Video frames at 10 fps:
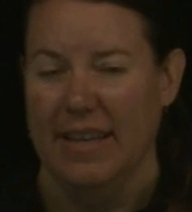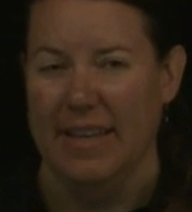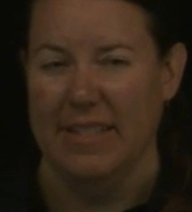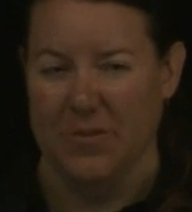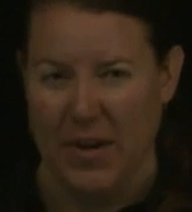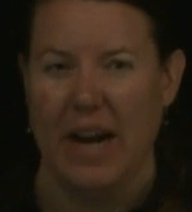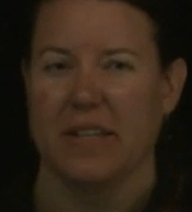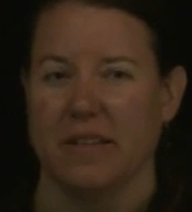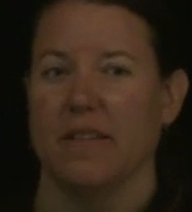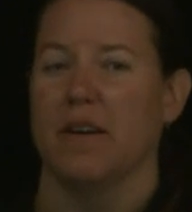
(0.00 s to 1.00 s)
it's a
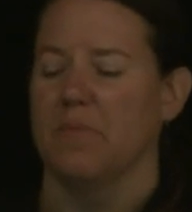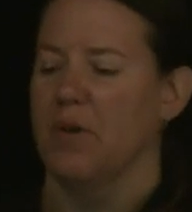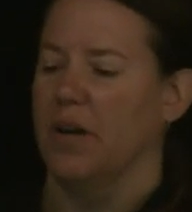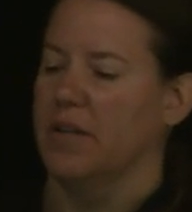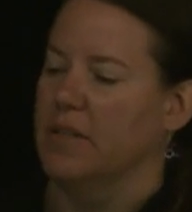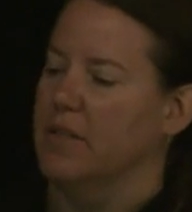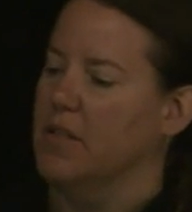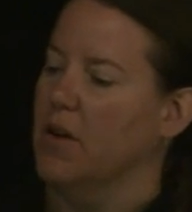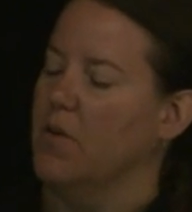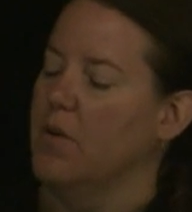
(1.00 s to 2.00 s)
reactant, not a product.
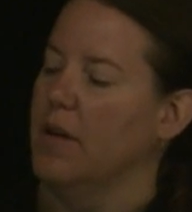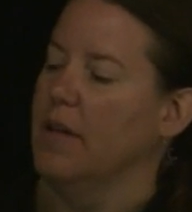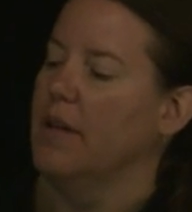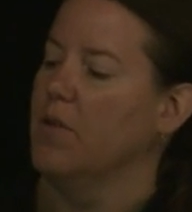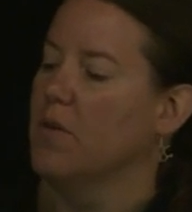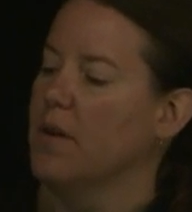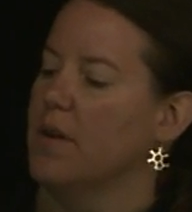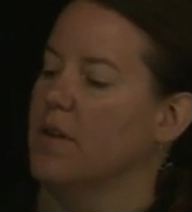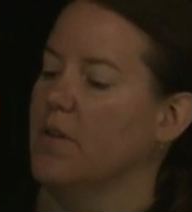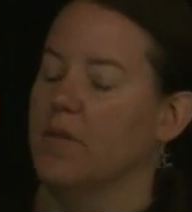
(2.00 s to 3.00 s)
So in order
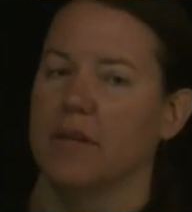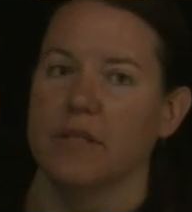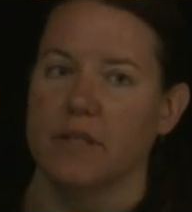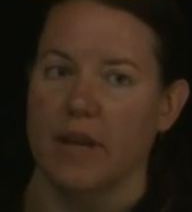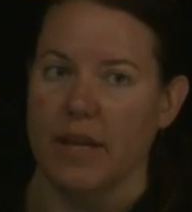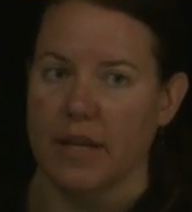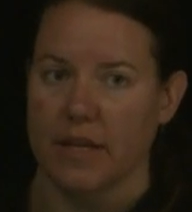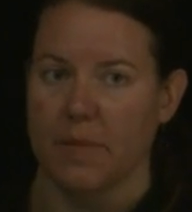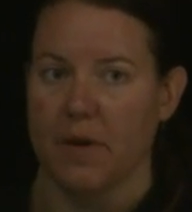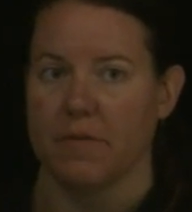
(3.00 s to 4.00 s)
to do this,
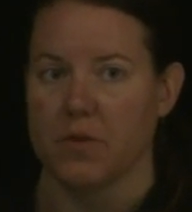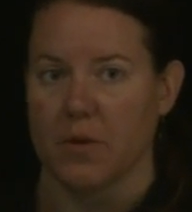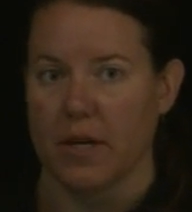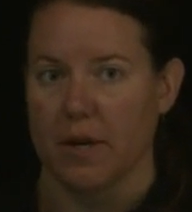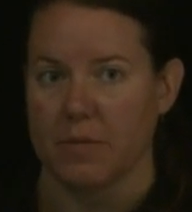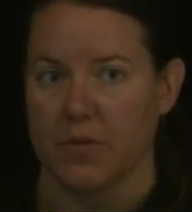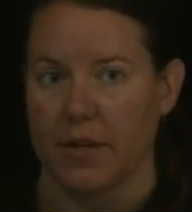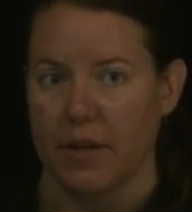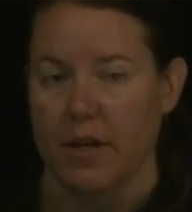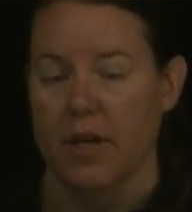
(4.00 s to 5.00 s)
anytime you have
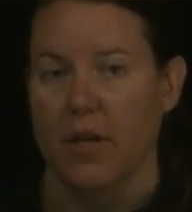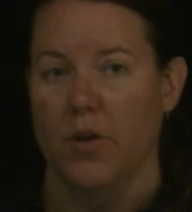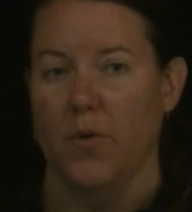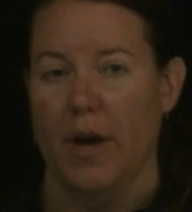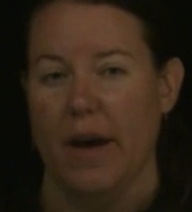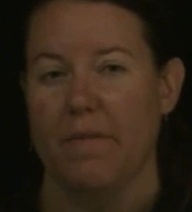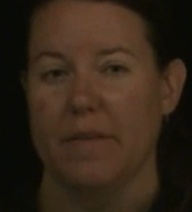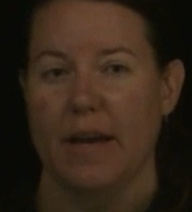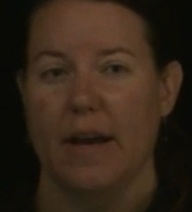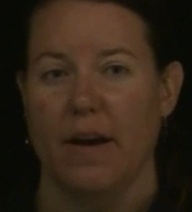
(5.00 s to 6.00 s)
stoichiometry, you have
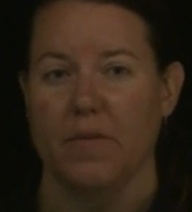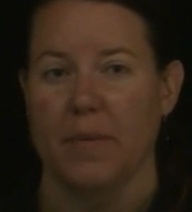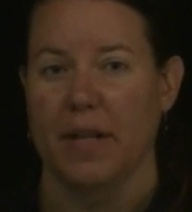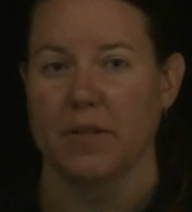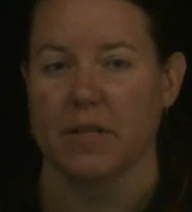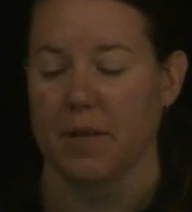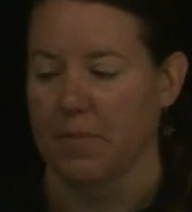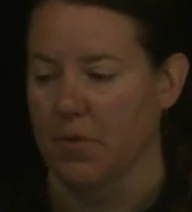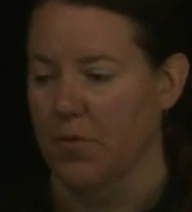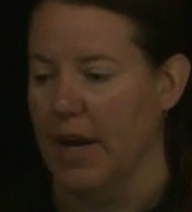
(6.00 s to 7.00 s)
to have a balanced
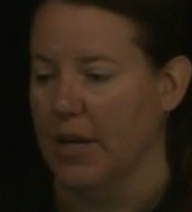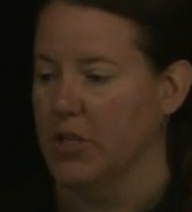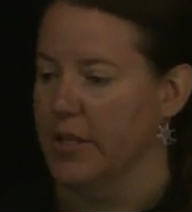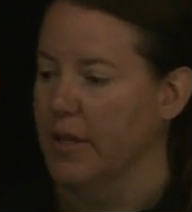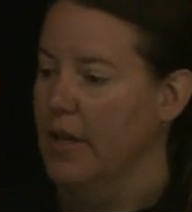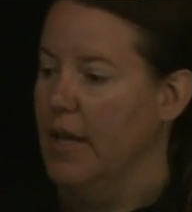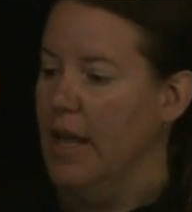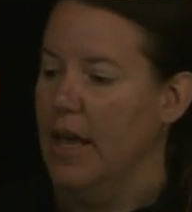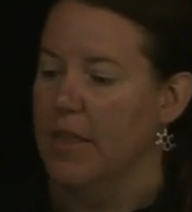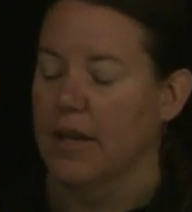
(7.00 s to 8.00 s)
chemical reaction.
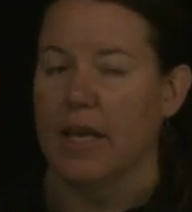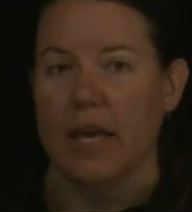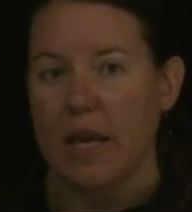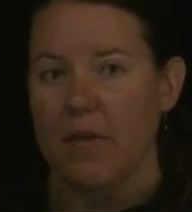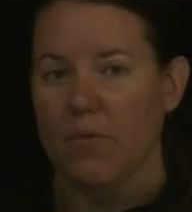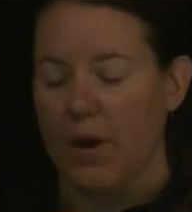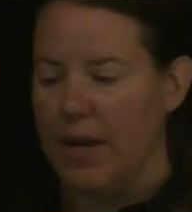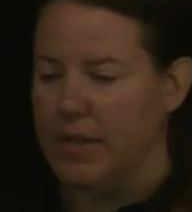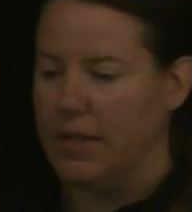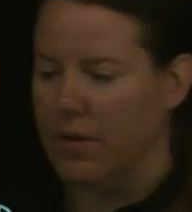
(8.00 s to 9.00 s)
And the key
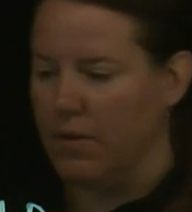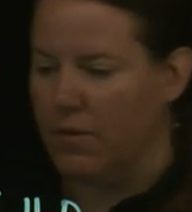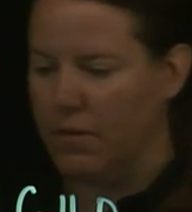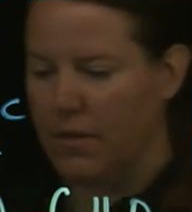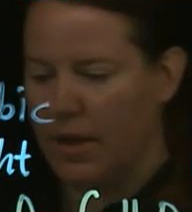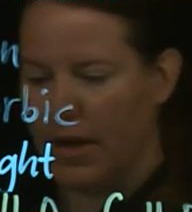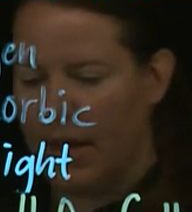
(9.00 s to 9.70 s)
phrase here that I